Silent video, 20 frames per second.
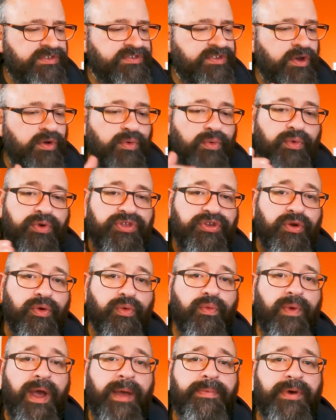So with
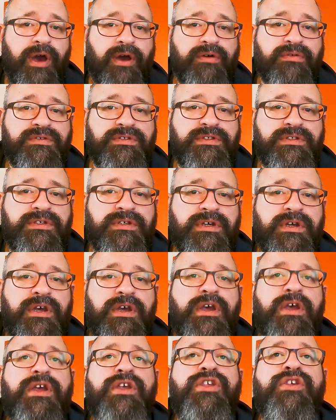your web host,
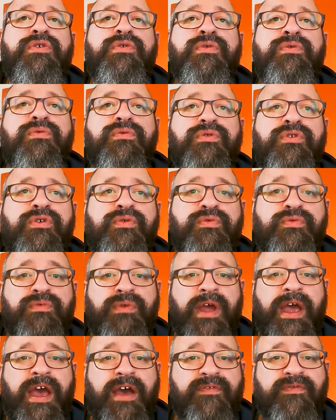
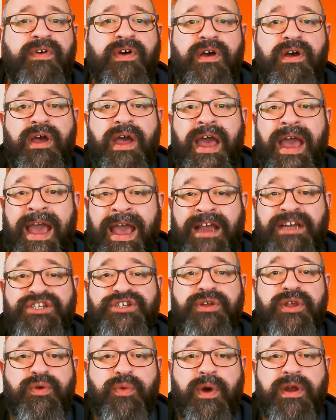you have
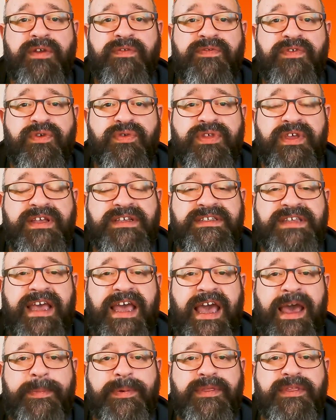actually quite a few things
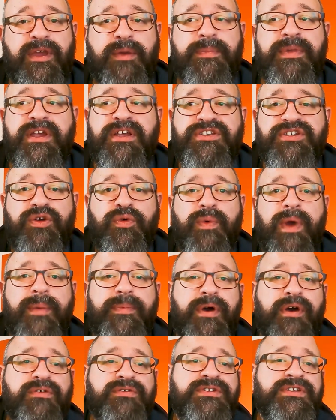that happen there, because your
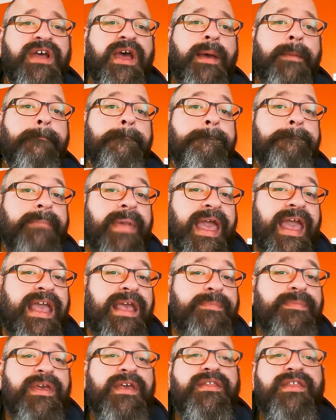web host
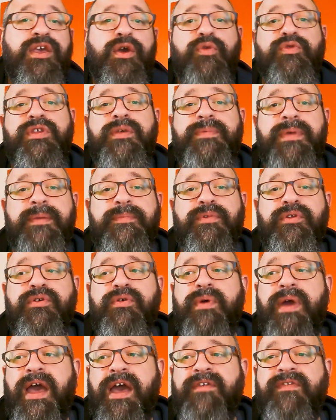may be the only
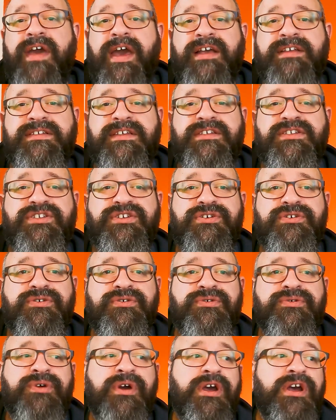people who have access
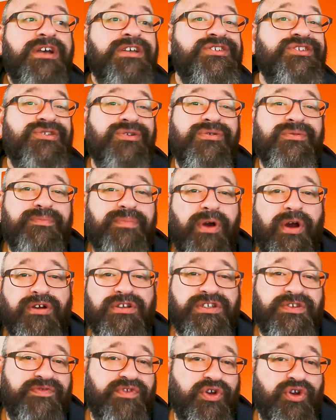to certain
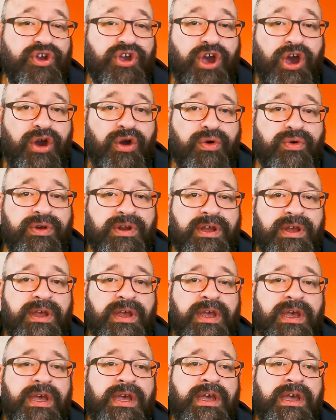parts of your code.